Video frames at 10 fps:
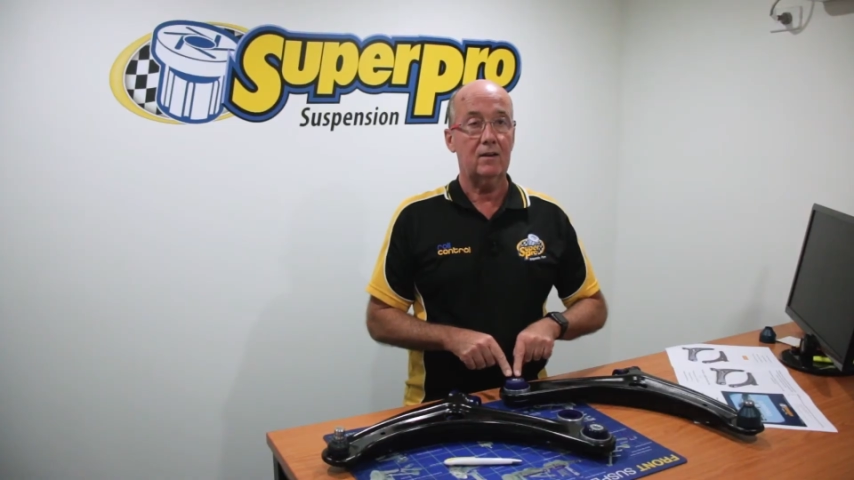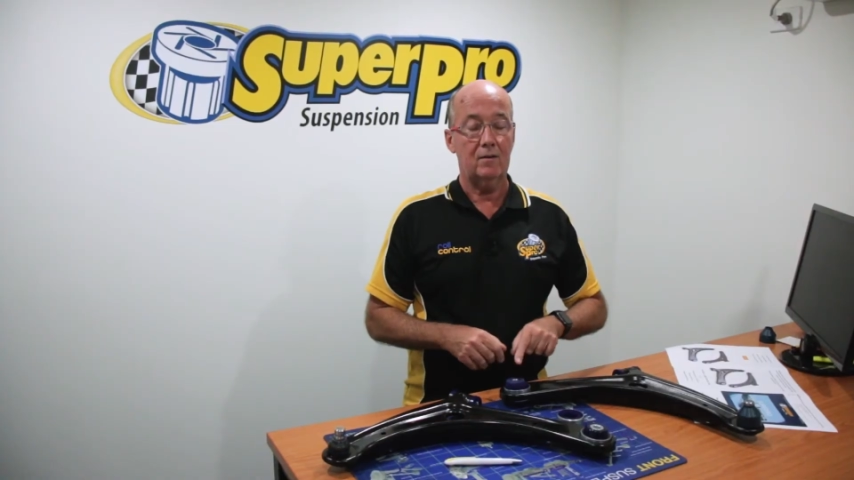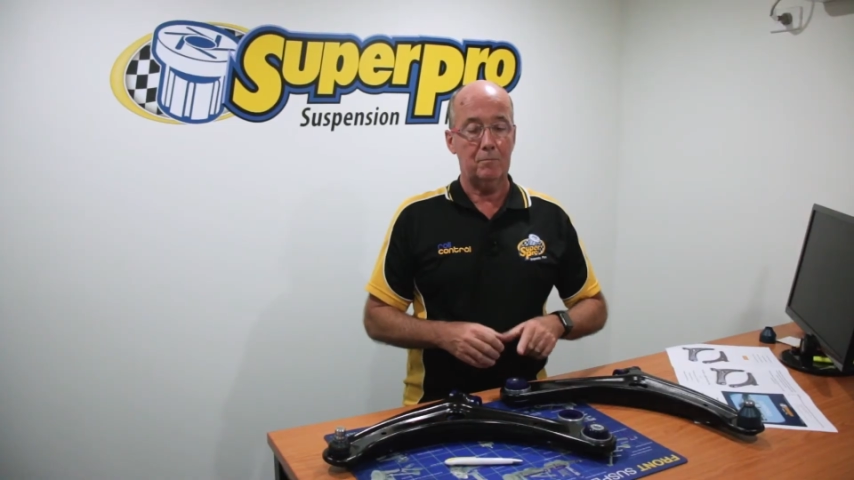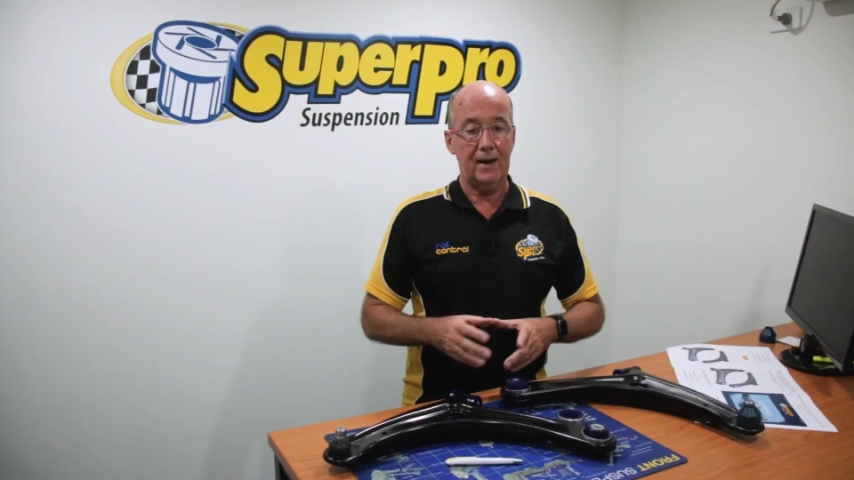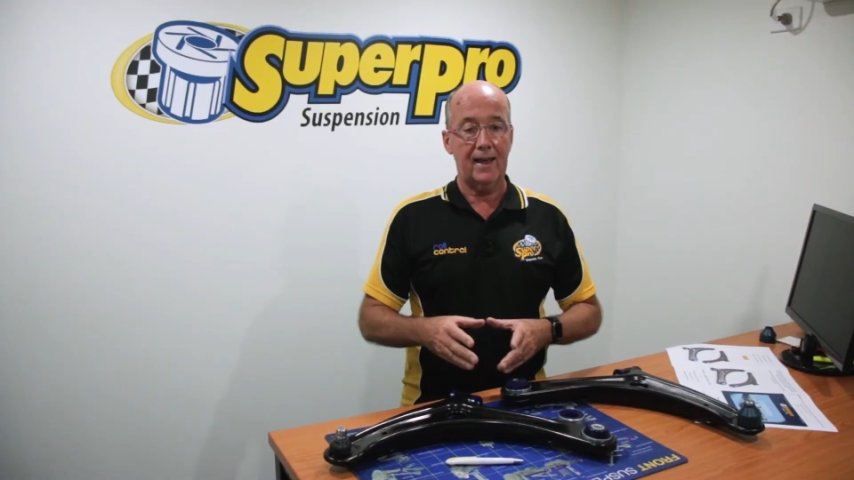
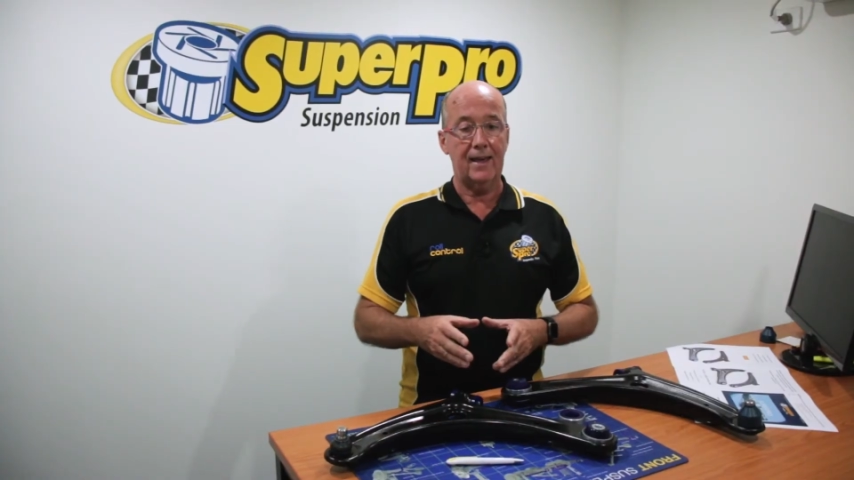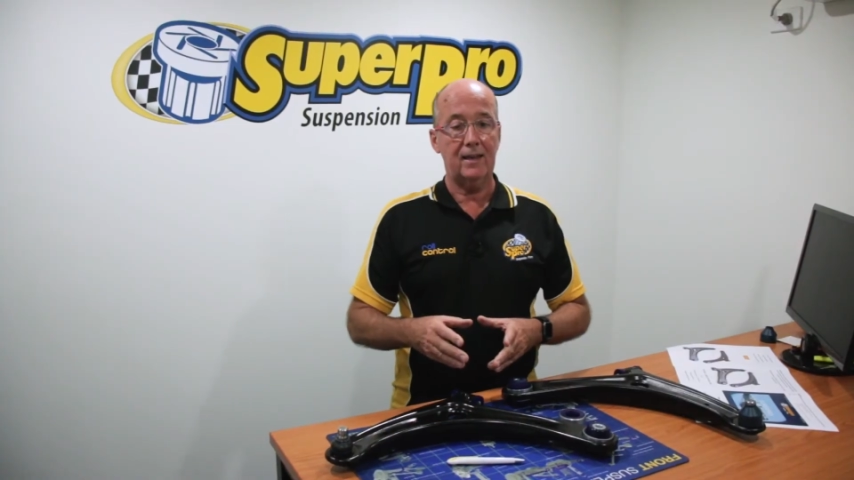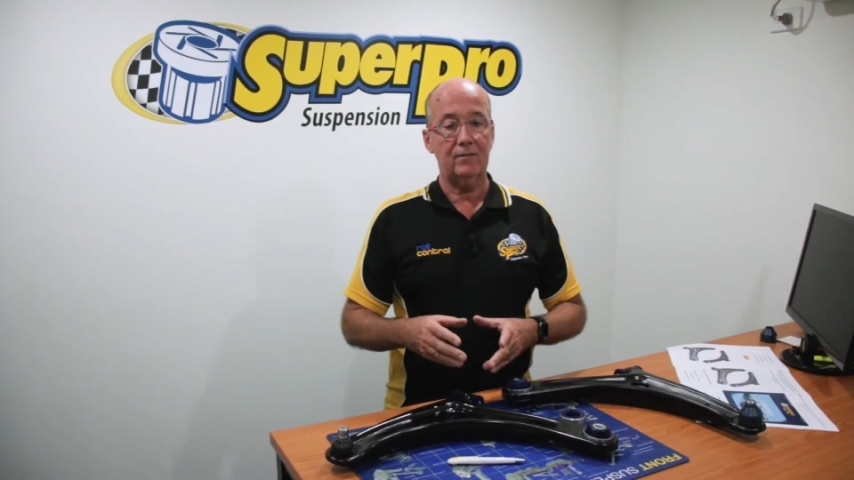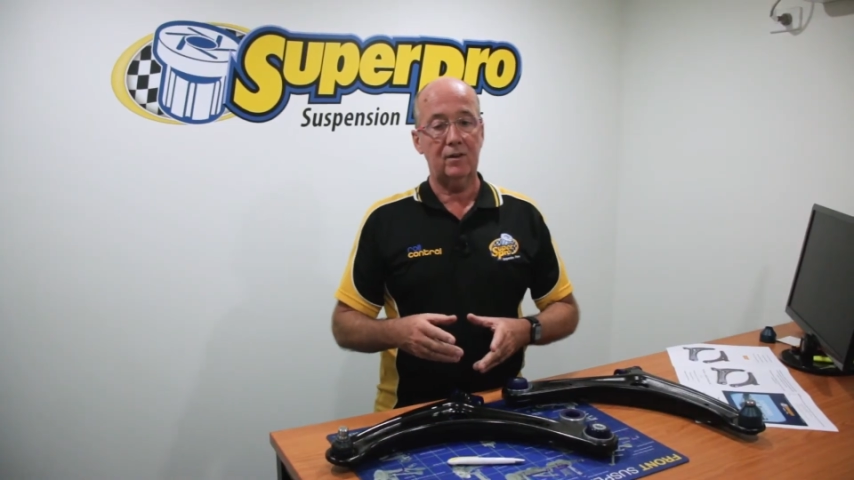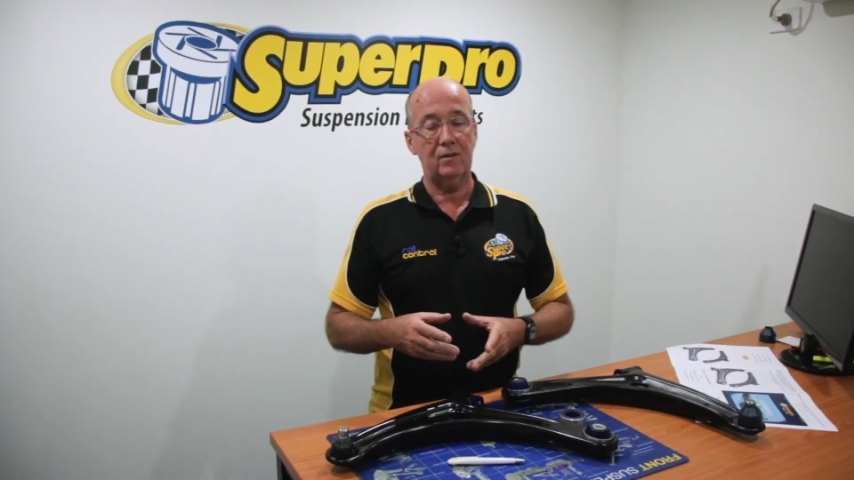better
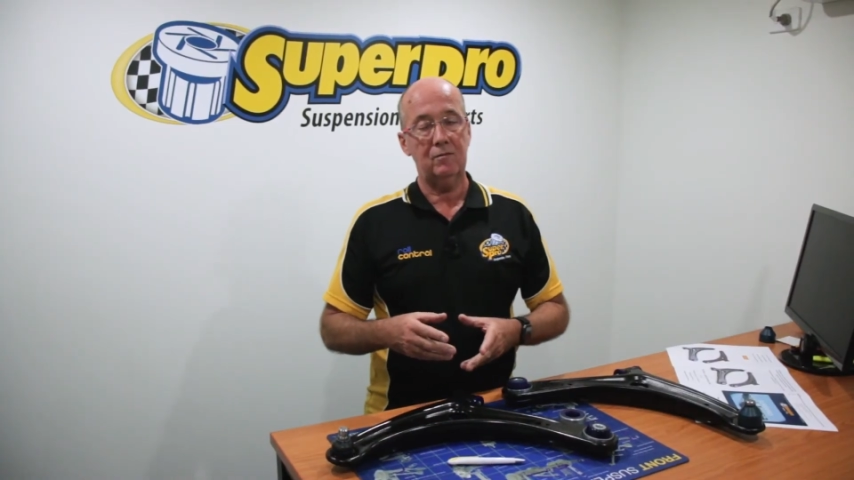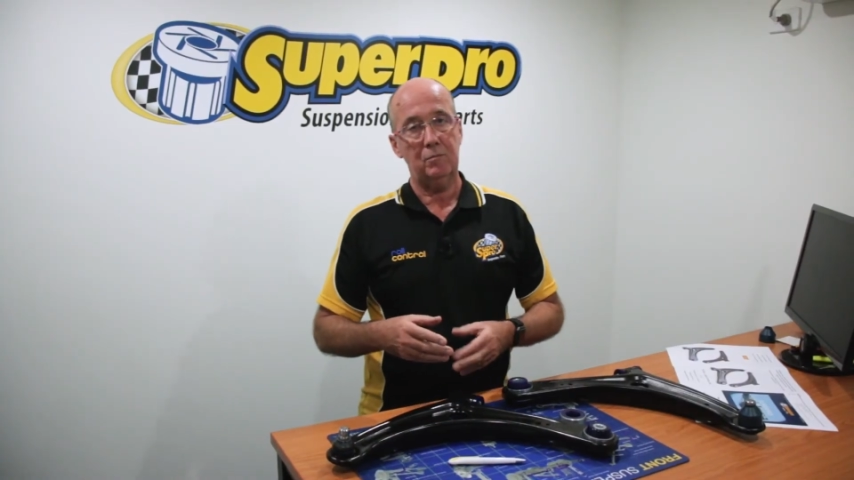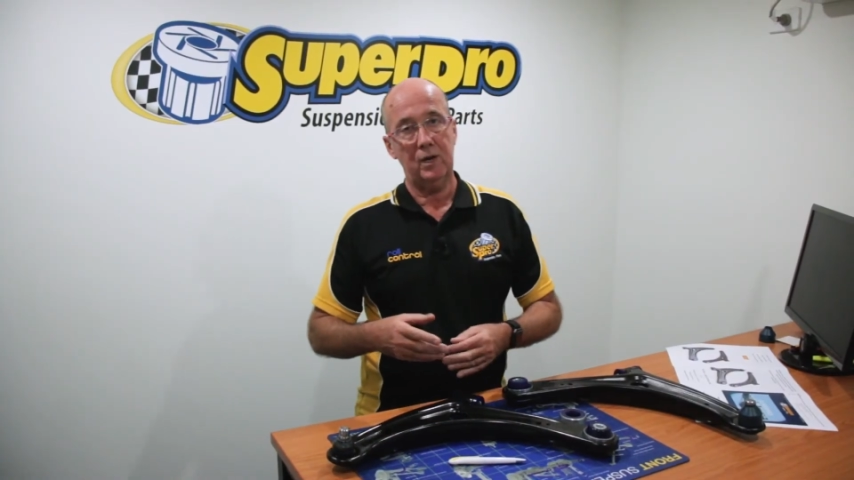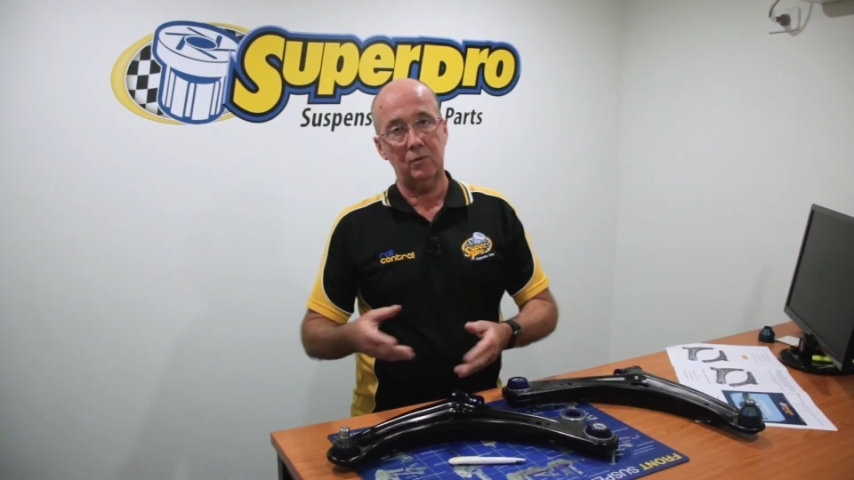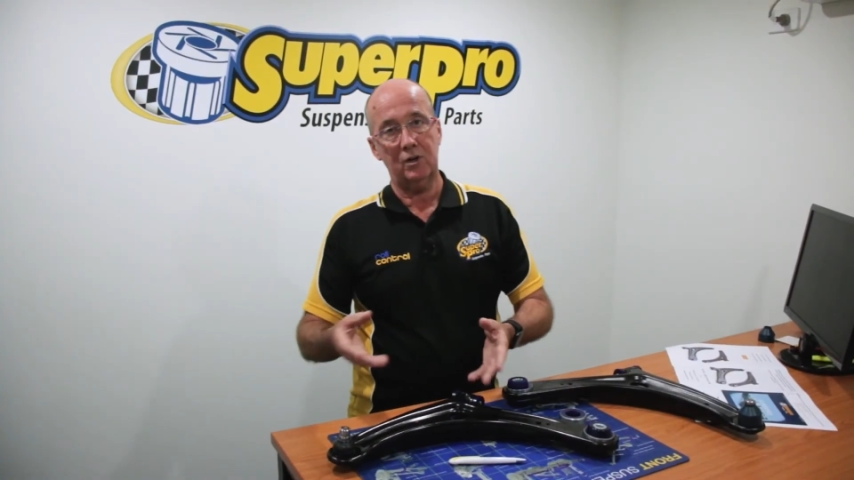handling,
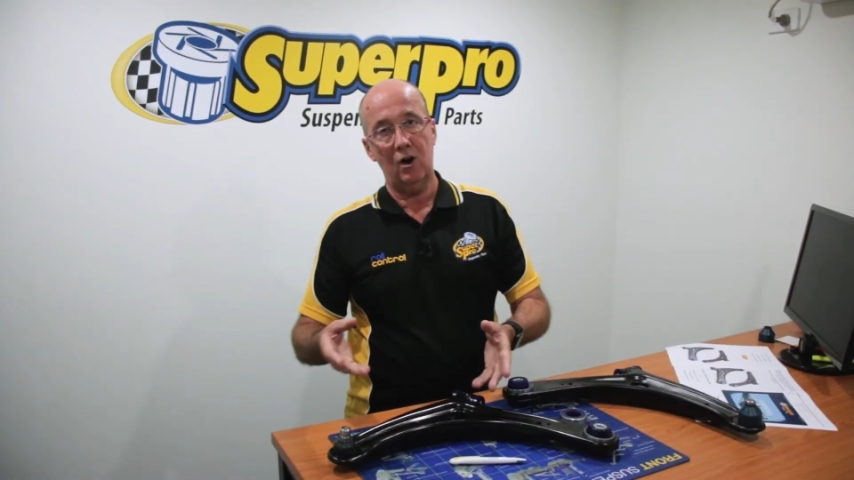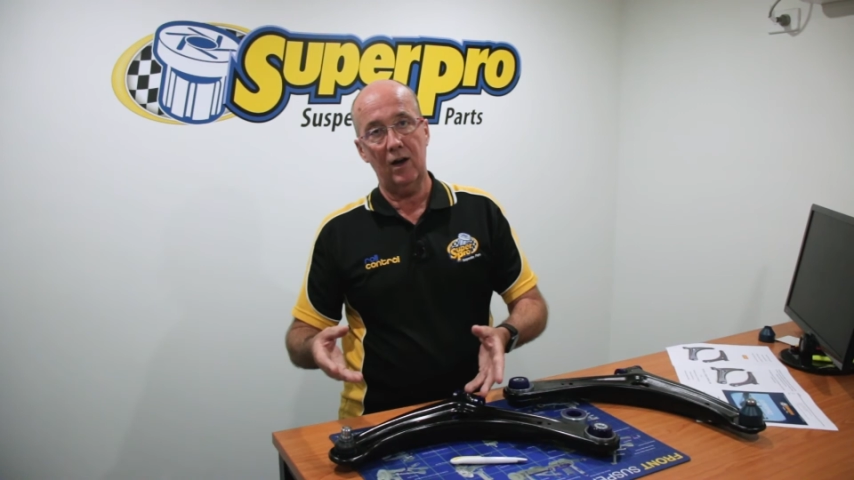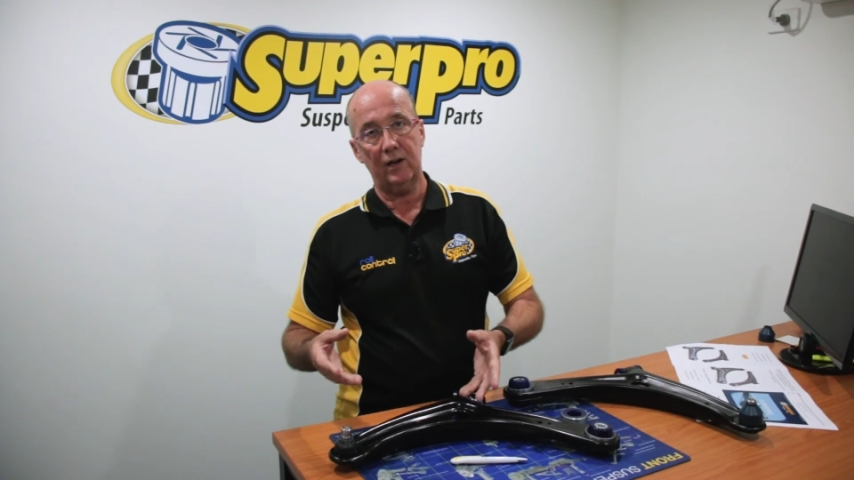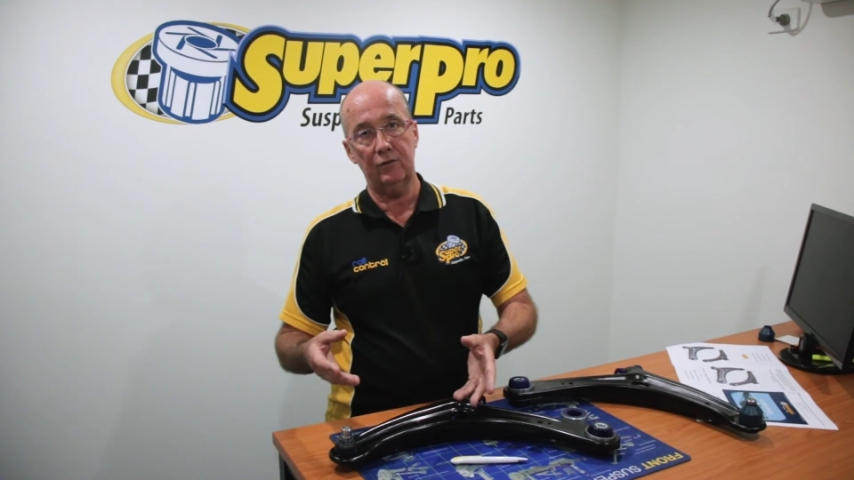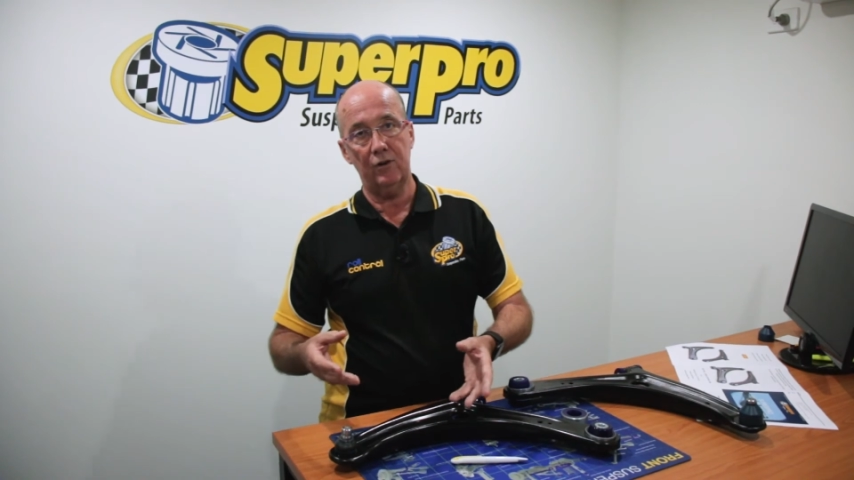better
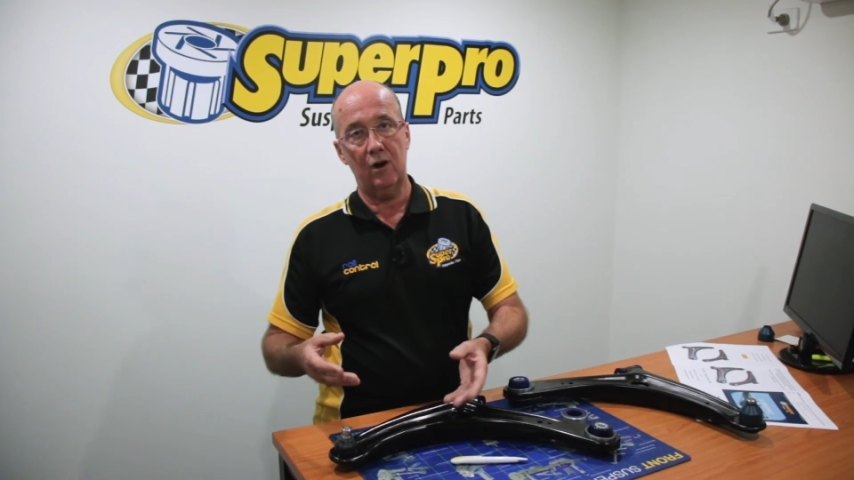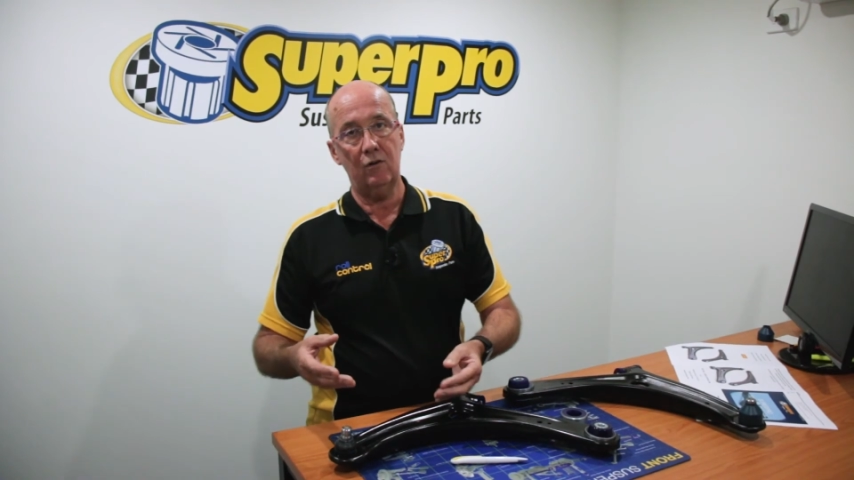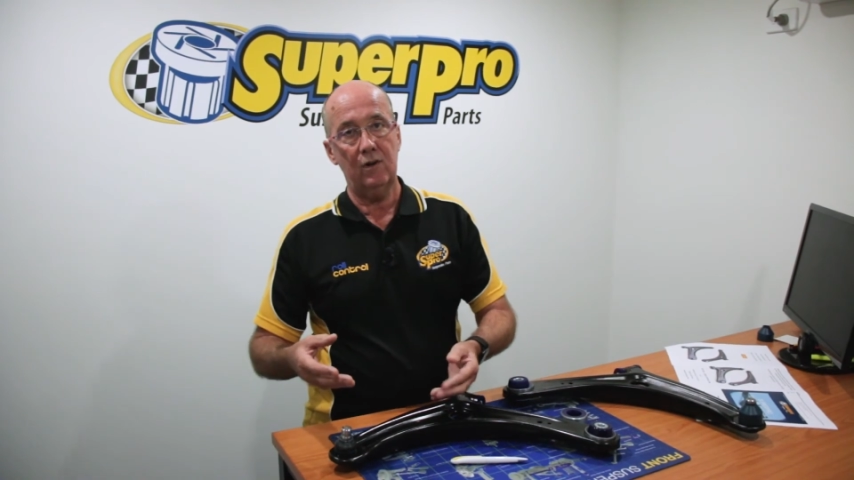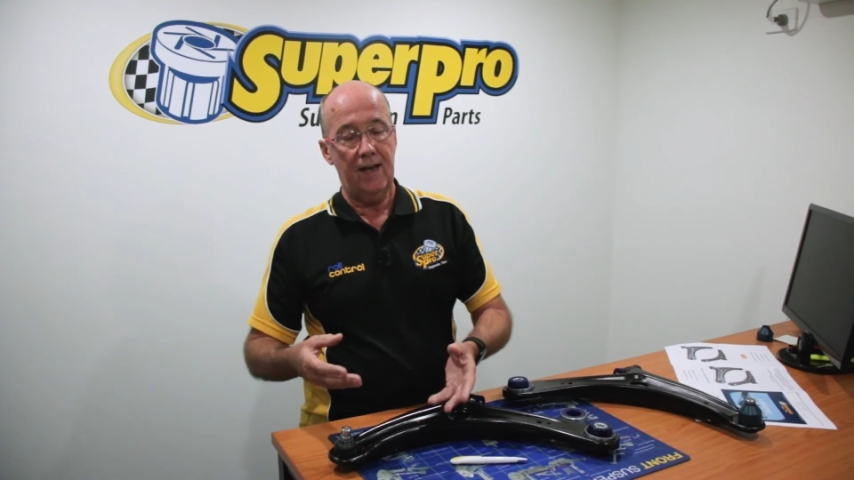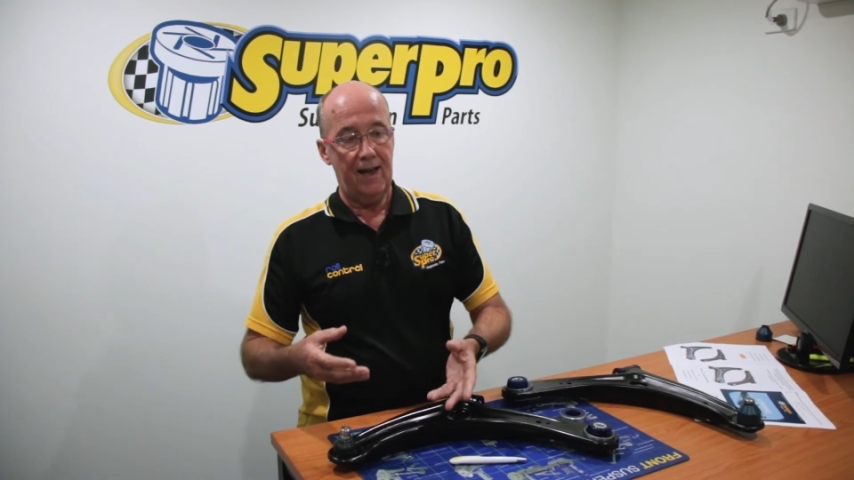tyre control,